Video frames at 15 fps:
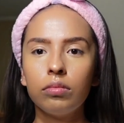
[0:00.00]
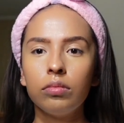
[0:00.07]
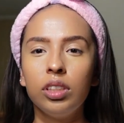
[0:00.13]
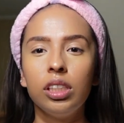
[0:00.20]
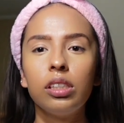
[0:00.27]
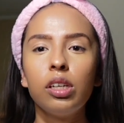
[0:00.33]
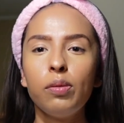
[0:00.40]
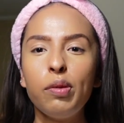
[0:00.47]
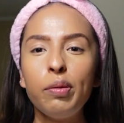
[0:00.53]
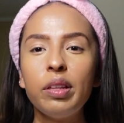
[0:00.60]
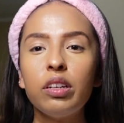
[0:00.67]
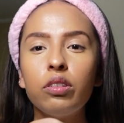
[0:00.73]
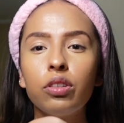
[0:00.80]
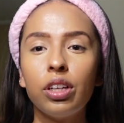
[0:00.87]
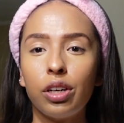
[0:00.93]
This is gonna be my
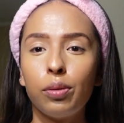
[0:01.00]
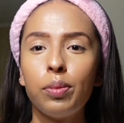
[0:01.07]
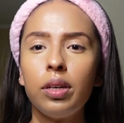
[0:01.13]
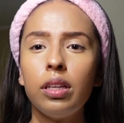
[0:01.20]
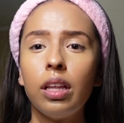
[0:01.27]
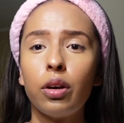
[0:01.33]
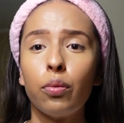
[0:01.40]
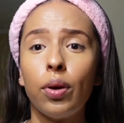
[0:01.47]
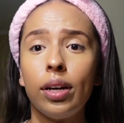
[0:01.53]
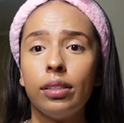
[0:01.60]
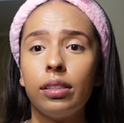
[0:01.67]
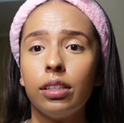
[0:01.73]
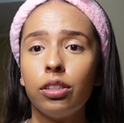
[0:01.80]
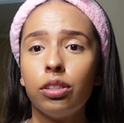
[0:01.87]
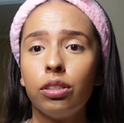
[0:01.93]
little therapy like rant
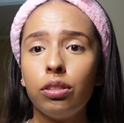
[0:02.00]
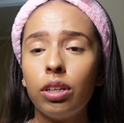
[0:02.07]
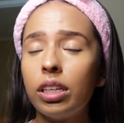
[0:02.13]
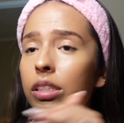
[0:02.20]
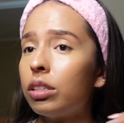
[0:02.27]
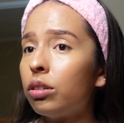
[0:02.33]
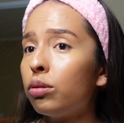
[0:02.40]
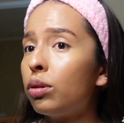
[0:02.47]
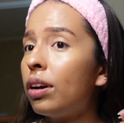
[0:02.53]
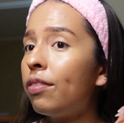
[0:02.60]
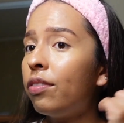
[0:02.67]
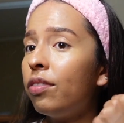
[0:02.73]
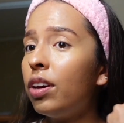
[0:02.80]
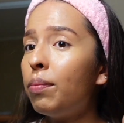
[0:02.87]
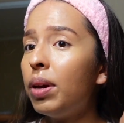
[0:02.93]
session, you guys. So
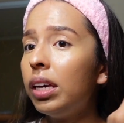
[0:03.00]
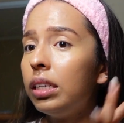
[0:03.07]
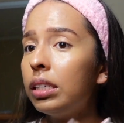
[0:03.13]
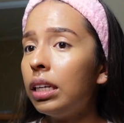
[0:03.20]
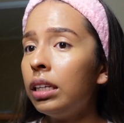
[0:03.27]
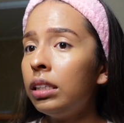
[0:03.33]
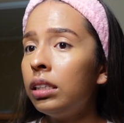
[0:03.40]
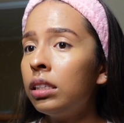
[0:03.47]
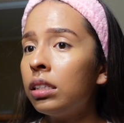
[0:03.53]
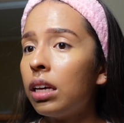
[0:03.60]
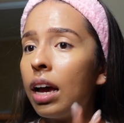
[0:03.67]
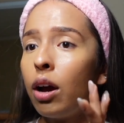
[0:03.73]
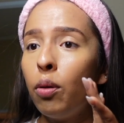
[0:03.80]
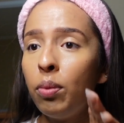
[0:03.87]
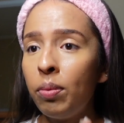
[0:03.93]
if it makes sense,
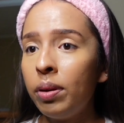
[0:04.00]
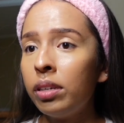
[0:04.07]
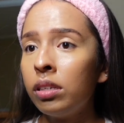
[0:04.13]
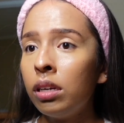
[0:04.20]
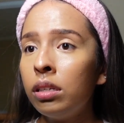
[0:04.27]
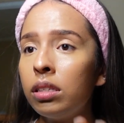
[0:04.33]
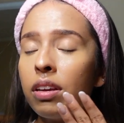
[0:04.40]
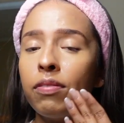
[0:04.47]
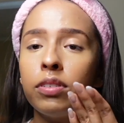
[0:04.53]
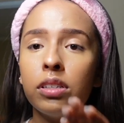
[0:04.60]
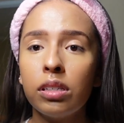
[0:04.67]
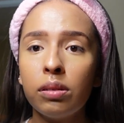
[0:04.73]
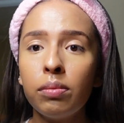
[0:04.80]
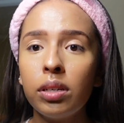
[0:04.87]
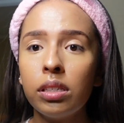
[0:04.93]
I hope it makes sense. If it
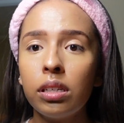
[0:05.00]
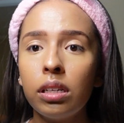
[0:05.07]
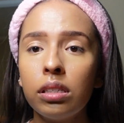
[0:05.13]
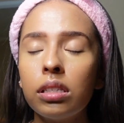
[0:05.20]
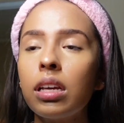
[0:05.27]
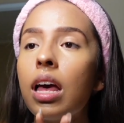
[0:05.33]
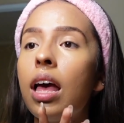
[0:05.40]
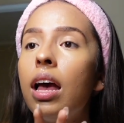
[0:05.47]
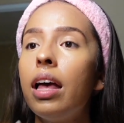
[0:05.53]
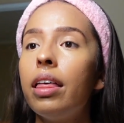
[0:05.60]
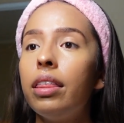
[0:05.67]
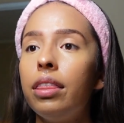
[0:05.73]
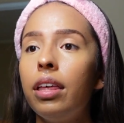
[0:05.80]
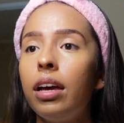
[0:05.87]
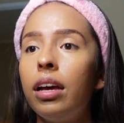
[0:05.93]
doesn't make sense,
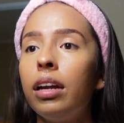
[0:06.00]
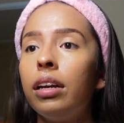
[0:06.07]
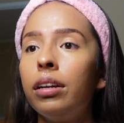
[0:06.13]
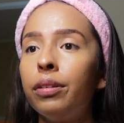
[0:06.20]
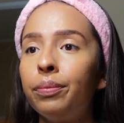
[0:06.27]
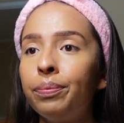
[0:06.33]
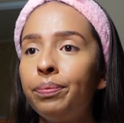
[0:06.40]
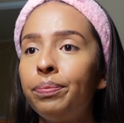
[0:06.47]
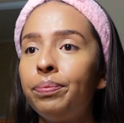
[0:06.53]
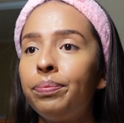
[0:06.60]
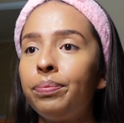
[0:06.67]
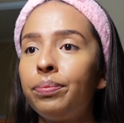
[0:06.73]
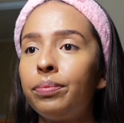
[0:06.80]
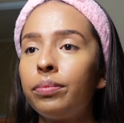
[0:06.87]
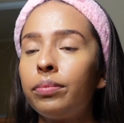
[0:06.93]
then
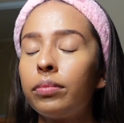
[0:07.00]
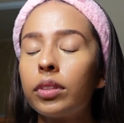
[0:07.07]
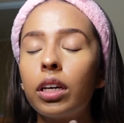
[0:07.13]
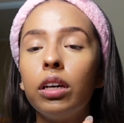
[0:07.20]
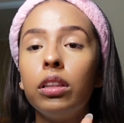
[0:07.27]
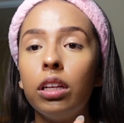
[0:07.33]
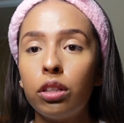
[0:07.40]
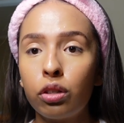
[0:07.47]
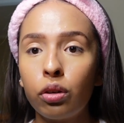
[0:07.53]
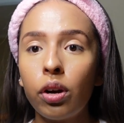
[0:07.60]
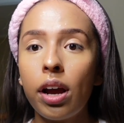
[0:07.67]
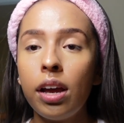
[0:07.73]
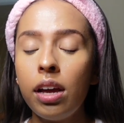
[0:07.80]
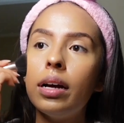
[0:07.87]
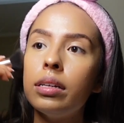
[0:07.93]
that's
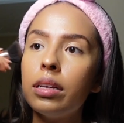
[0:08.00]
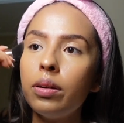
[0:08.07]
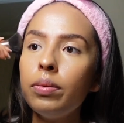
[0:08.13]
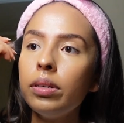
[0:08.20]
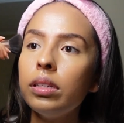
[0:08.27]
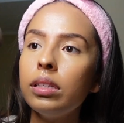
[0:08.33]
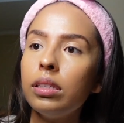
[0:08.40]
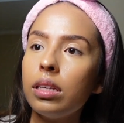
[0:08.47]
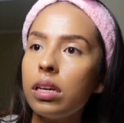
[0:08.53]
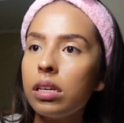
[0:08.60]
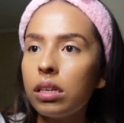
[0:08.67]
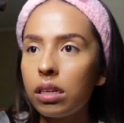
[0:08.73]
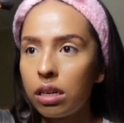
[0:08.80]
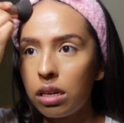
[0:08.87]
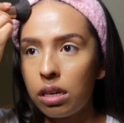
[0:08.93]
great. As I was
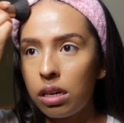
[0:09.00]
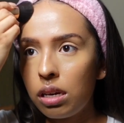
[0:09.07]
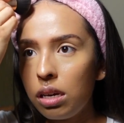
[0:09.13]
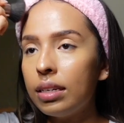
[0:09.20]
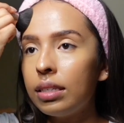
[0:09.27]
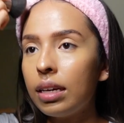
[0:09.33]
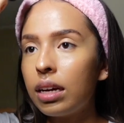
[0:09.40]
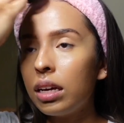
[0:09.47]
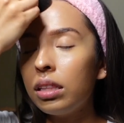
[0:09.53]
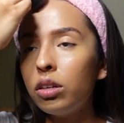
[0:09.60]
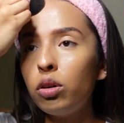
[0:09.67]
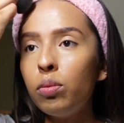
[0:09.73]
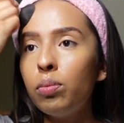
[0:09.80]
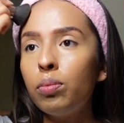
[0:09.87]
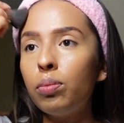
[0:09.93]
saying, as like a
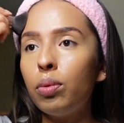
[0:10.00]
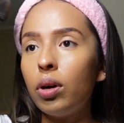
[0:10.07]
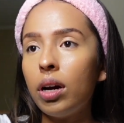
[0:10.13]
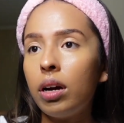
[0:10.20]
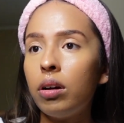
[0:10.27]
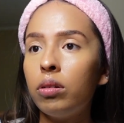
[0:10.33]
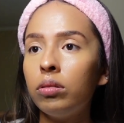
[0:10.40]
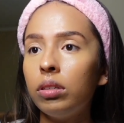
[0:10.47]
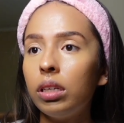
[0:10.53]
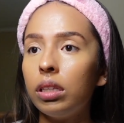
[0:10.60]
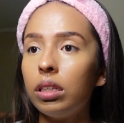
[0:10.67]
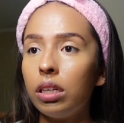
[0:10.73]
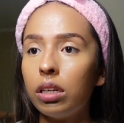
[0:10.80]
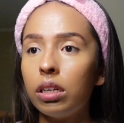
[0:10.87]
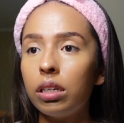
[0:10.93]
little brown
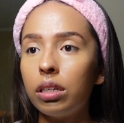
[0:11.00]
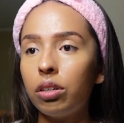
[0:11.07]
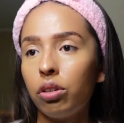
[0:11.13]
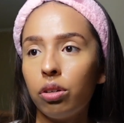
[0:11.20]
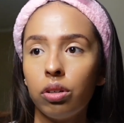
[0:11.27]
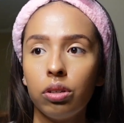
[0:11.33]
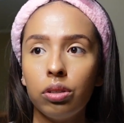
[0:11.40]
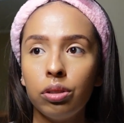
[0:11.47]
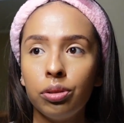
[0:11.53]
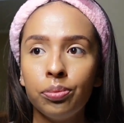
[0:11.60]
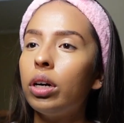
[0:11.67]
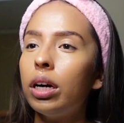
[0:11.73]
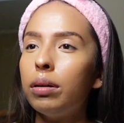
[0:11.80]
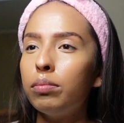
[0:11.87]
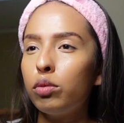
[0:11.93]
Latina girl who
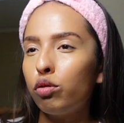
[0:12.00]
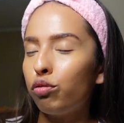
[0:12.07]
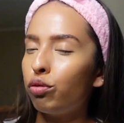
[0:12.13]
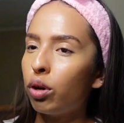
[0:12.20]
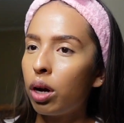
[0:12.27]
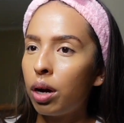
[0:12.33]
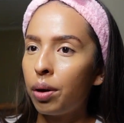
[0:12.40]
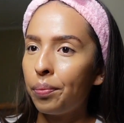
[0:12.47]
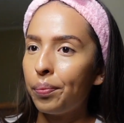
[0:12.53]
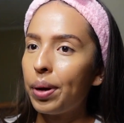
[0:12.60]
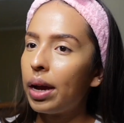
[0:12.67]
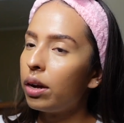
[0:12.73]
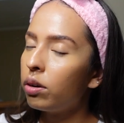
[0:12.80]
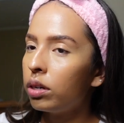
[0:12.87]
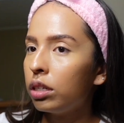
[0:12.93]
comes from
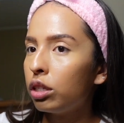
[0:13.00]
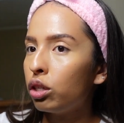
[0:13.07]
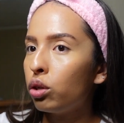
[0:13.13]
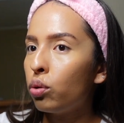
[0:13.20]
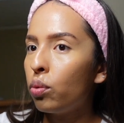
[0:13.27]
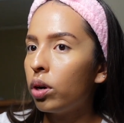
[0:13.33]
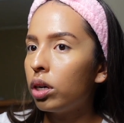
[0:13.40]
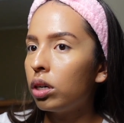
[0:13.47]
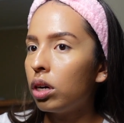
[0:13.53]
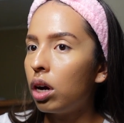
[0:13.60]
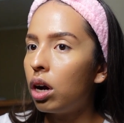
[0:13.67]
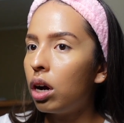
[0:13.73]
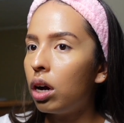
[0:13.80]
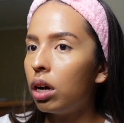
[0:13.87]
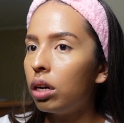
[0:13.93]
parents who are
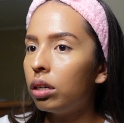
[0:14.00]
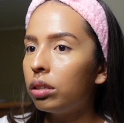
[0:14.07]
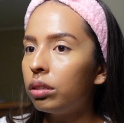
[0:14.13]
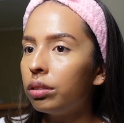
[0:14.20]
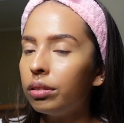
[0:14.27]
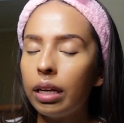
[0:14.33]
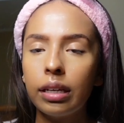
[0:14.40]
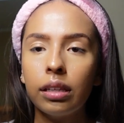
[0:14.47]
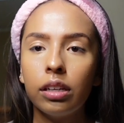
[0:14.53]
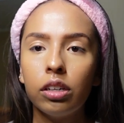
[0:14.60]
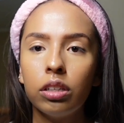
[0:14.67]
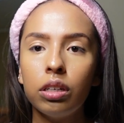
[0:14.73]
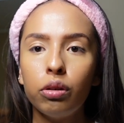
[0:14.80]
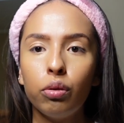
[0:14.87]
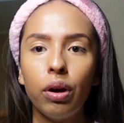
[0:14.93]
not like
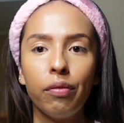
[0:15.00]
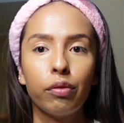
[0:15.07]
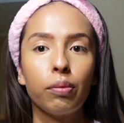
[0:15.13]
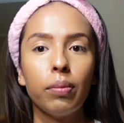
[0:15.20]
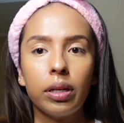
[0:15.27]
literally who come from